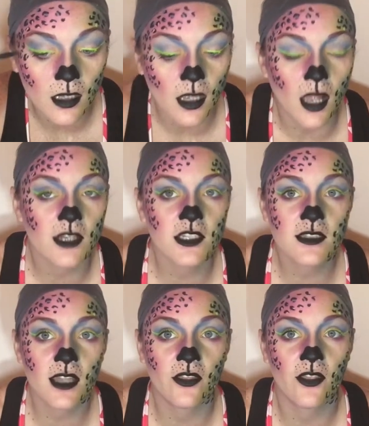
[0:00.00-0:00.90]
I just
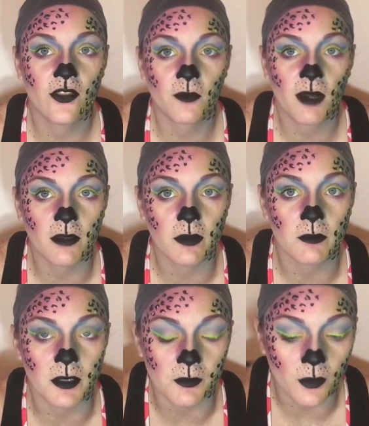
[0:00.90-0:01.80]
thought that there might be
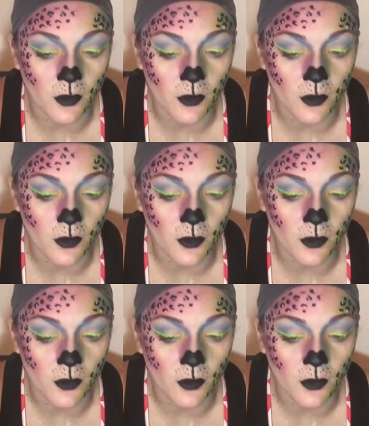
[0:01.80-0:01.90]
people